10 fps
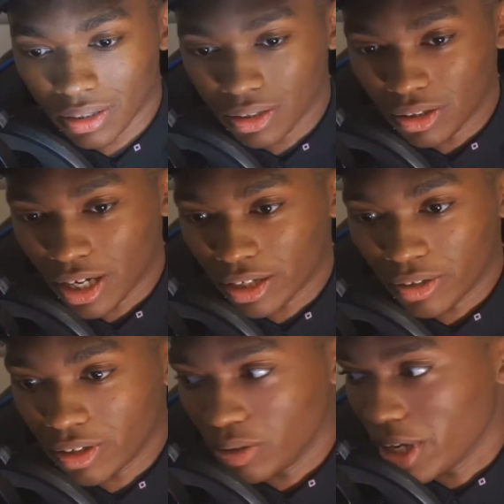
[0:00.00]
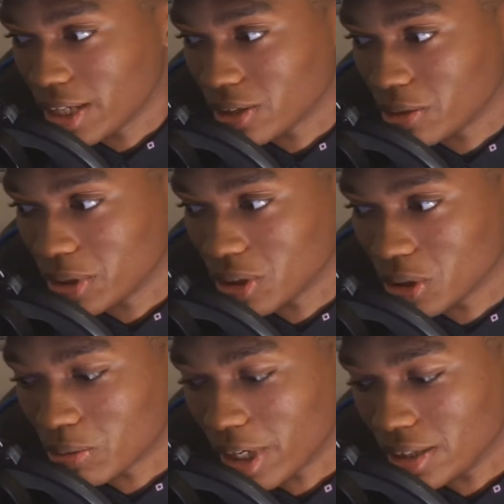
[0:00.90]
You guys are gonna be so
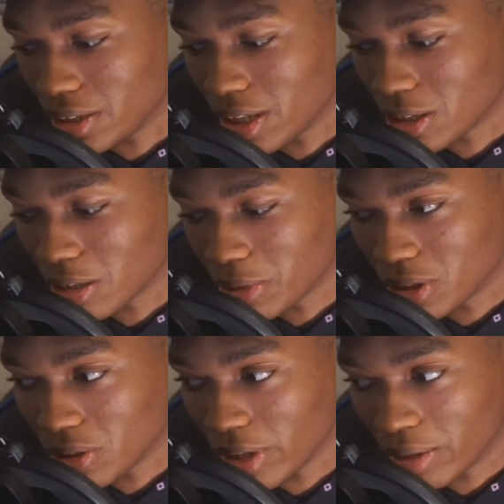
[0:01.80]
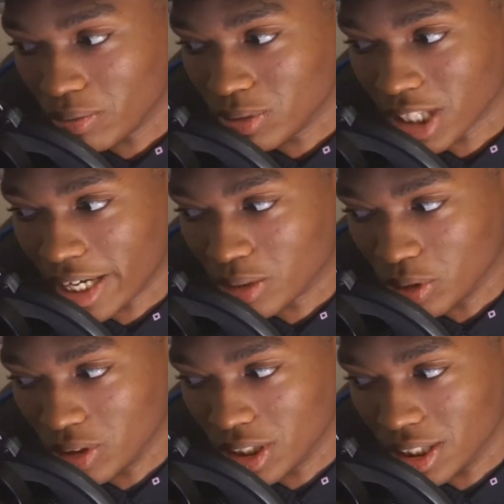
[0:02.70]
surprised. You guys are gonna be so like psyched when
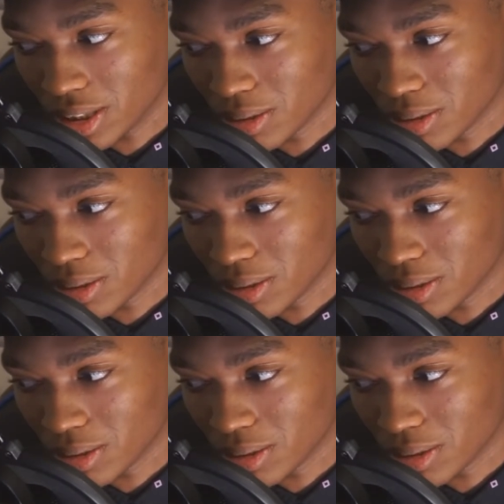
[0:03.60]
you see this.